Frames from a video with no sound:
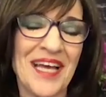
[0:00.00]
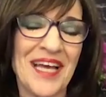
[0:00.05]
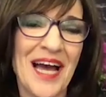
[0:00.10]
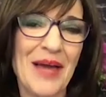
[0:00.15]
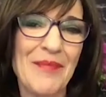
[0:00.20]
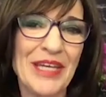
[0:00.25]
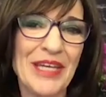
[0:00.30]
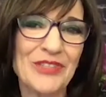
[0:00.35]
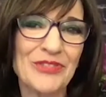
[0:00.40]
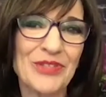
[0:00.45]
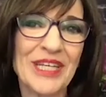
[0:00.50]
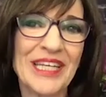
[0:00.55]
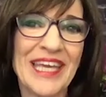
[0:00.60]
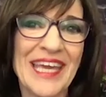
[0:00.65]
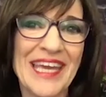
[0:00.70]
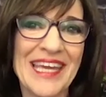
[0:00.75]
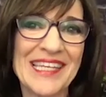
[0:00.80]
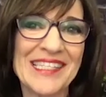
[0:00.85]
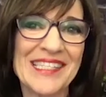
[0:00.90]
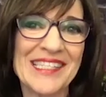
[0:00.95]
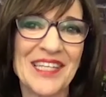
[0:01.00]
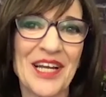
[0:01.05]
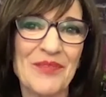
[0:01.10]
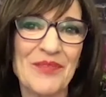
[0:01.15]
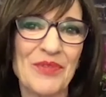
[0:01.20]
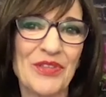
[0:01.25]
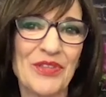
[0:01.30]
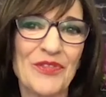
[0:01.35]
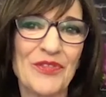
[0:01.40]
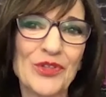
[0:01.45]
I'm Andrea Kates, and
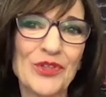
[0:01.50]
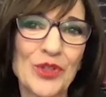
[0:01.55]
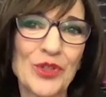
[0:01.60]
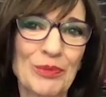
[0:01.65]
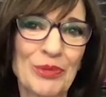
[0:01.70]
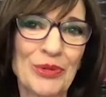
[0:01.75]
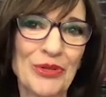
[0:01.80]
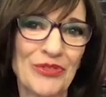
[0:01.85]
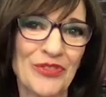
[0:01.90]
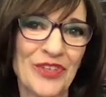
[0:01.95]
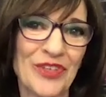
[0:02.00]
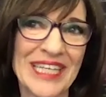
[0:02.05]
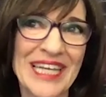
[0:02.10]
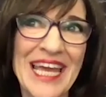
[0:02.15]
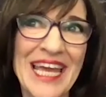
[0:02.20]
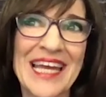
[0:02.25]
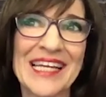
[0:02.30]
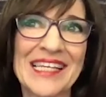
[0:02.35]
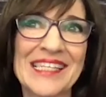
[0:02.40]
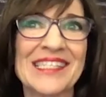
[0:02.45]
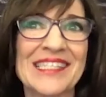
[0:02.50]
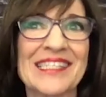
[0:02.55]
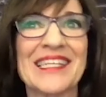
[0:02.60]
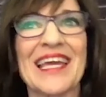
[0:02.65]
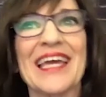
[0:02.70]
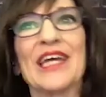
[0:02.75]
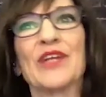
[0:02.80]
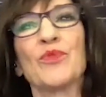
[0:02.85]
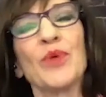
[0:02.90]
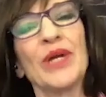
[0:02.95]
I'm with Futureproofing Next,
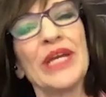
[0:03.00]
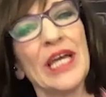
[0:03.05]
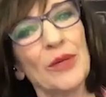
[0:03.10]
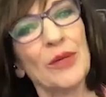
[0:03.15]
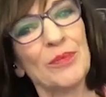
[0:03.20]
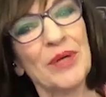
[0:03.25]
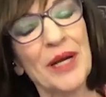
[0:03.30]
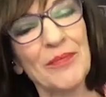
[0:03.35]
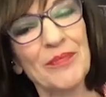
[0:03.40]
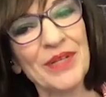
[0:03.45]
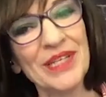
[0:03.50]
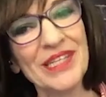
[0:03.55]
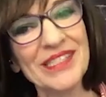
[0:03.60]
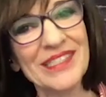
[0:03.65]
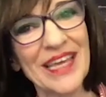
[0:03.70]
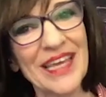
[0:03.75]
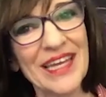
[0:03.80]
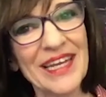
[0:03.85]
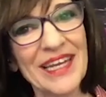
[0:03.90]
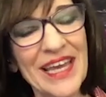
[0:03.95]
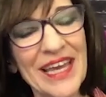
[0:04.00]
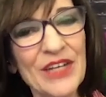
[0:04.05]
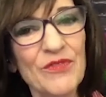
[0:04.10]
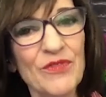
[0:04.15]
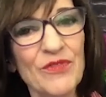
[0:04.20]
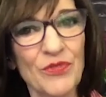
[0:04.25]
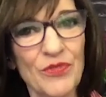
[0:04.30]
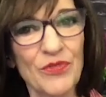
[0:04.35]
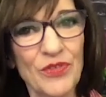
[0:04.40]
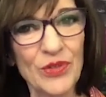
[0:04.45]
and we help companies get ahead
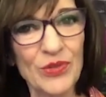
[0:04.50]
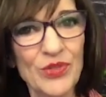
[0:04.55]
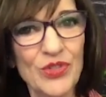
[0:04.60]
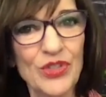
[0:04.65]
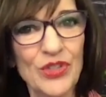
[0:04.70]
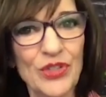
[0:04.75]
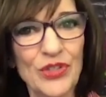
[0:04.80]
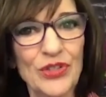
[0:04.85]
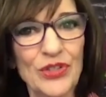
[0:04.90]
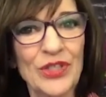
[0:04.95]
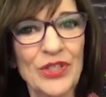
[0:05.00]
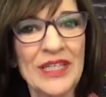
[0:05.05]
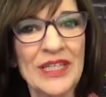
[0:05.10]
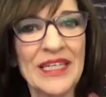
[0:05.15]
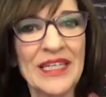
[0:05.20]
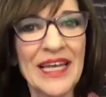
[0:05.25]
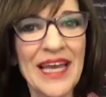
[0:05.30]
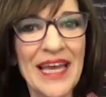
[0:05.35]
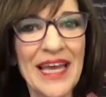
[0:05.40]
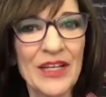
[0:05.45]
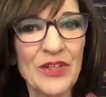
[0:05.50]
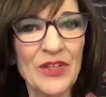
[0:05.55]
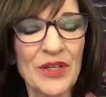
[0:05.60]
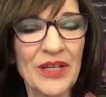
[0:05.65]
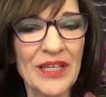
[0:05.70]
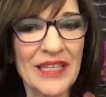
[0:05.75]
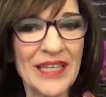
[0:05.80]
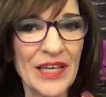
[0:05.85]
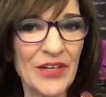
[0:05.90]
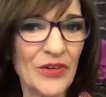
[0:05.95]
of the future and
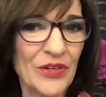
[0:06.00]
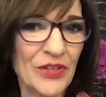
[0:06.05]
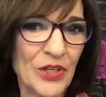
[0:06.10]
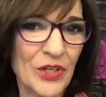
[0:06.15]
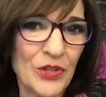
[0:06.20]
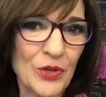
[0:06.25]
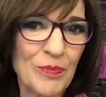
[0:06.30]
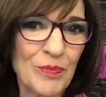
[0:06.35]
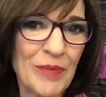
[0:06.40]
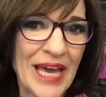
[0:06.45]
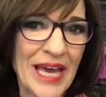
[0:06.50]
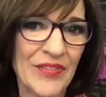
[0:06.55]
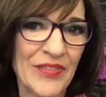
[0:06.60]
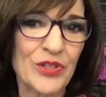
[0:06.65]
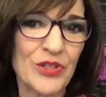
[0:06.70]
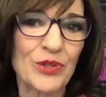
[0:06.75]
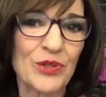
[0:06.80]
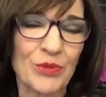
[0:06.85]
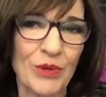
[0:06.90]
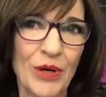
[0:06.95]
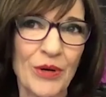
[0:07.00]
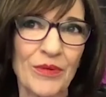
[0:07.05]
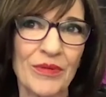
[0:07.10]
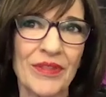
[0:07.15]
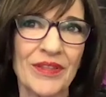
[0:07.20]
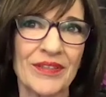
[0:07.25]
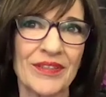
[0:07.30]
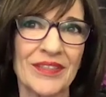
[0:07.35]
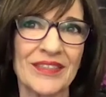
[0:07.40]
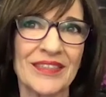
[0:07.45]
get on a new path to
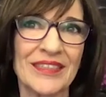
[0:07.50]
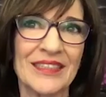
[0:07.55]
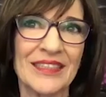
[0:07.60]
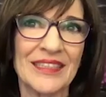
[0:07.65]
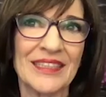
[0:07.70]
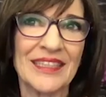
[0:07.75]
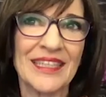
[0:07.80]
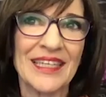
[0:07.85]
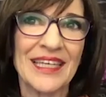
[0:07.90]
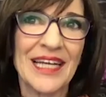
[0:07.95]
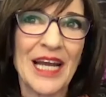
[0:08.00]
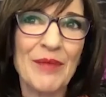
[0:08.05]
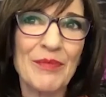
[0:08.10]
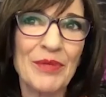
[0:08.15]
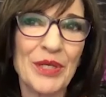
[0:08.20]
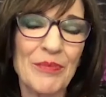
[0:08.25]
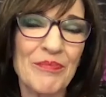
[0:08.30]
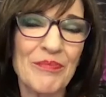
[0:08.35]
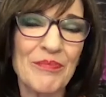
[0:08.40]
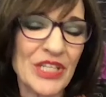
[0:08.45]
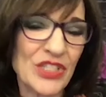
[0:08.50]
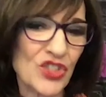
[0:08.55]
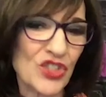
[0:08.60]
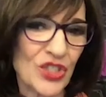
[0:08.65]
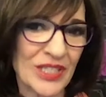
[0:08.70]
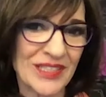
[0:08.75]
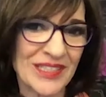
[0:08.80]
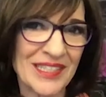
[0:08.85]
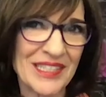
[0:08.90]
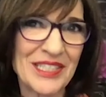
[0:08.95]
growth. And I'm on a
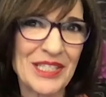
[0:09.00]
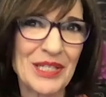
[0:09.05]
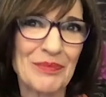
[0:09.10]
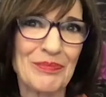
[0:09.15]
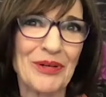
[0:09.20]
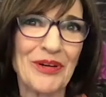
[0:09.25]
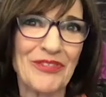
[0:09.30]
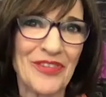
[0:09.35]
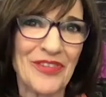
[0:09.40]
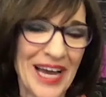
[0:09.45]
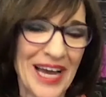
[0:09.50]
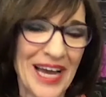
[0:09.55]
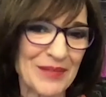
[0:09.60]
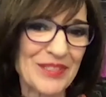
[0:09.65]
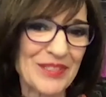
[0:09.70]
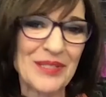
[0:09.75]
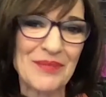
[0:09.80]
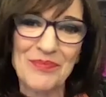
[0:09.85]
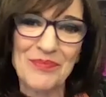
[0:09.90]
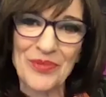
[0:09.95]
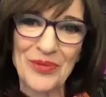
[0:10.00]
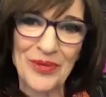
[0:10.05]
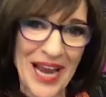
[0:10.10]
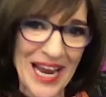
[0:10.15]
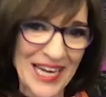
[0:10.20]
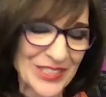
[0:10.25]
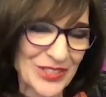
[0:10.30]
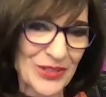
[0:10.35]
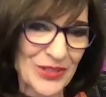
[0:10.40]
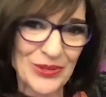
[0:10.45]
mission to provide some
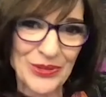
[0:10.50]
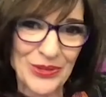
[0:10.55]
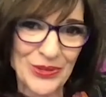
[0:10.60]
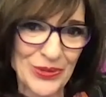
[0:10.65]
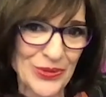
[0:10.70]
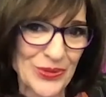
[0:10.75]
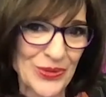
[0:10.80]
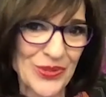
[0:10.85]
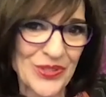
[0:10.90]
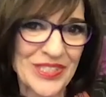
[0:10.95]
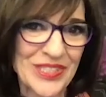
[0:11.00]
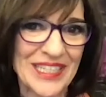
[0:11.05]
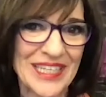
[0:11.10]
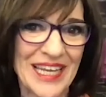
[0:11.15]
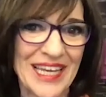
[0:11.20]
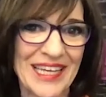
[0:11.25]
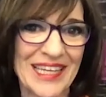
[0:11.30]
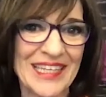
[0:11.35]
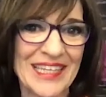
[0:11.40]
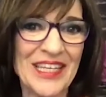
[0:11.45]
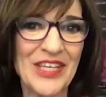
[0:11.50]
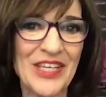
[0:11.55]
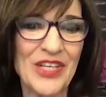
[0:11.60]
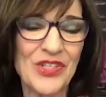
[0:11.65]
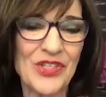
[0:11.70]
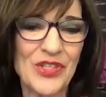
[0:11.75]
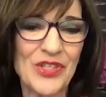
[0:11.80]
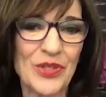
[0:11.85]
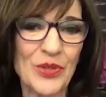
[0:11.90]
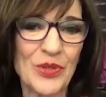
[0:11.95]
practical tools today
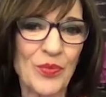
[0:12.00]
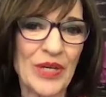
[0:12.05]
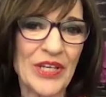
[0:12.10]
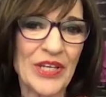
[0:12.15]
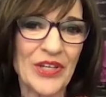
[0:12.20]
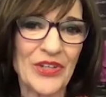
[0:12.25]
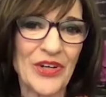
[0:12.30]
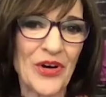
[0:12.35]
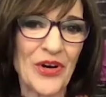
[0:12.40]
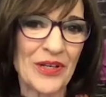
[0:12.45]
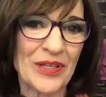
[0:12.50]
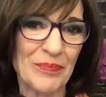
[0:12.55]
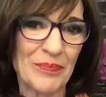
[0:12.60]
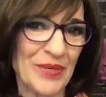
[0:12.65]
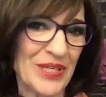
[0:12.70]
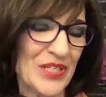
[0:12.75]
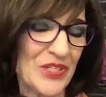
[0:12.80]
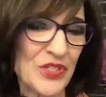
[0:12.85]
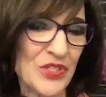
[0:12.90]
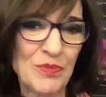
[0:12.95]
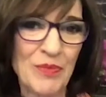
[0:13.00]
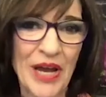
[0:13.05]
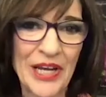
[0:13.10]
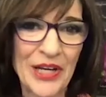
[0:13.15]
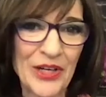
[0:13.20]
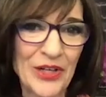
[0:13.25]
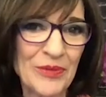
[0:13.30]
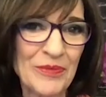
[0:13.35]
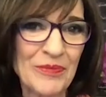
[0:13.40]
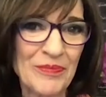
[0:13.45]
so that we can all be
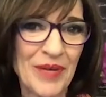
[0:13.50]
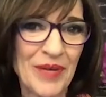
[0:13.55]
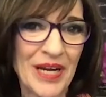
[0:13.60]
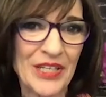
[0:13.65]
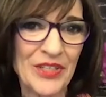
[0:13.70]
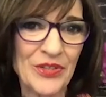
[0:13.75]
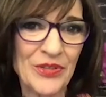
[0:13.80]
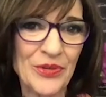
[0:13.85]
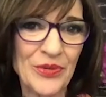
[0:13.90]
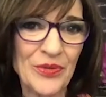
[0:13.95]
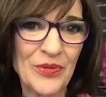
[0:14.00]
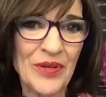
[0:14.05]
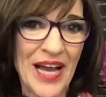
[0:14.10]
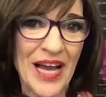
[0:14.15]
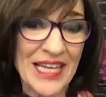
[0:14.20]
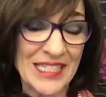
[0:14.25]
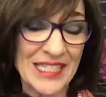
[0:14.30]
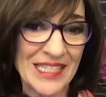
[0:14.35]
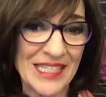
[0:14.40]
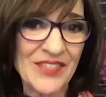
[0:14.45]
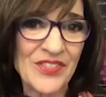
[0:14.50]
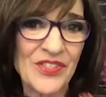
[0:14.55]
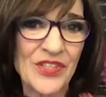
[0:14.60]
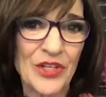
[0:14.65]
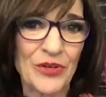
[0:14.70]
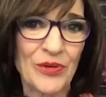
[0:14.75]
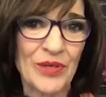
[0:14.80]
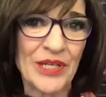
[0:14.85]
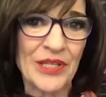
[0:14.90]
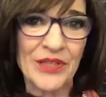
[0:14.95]
inspired by new ideas
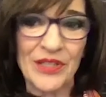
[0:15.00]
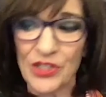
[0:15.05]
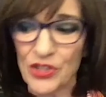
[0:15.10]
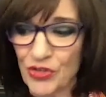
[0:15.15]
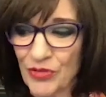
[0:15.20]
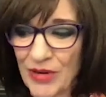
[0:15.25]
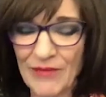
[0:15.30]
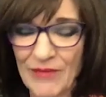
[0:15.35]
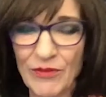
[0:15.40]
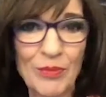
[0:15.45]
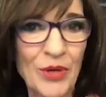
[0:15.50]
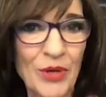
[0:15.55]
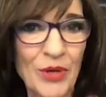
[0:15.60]
that are in the travel